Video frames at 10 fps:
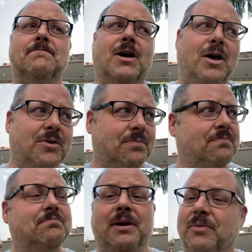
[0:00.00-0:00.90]
Other
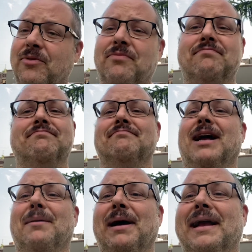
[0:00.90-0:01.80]
people
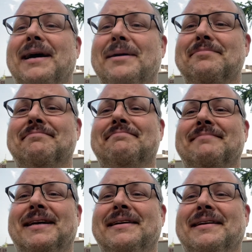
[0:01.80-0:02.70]
got back up
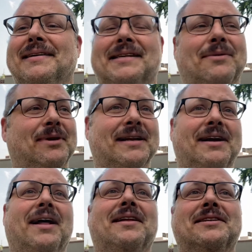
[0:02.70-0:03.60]
and said, we
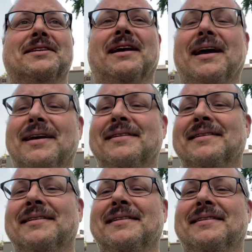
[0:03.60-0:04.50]
acknowledge that
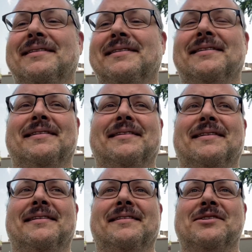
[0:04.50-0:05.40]

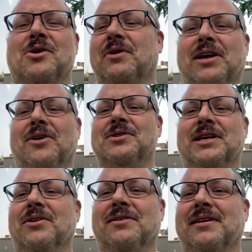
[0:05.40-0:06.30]
the zoning code's the
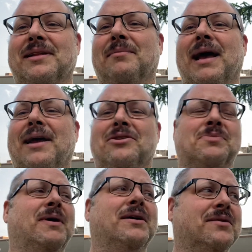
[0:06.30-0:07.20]
only thing that matters,
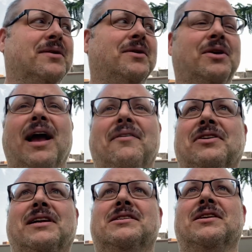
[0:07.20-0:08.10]
but you have to
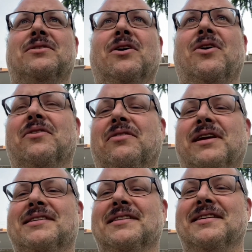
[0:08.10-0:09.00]
consider all the
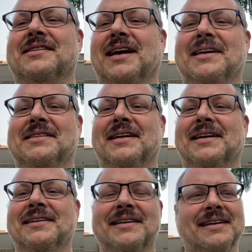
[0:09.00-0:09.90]
things that this guy's
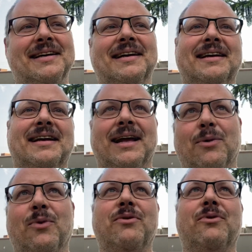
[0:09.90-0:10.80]
done. And
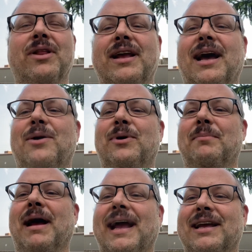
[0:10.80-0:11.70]
it really kind of went
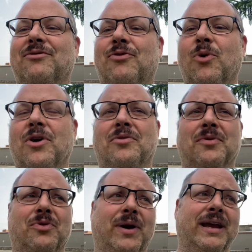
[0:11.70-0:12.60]
back and forth
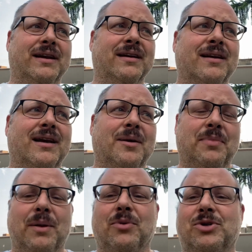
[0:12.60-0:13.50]
between
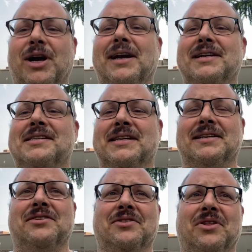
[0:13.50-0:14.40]
people trying to stick
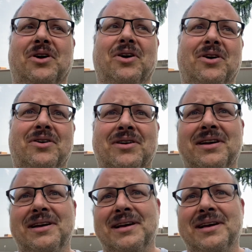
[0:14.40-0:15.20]
to the law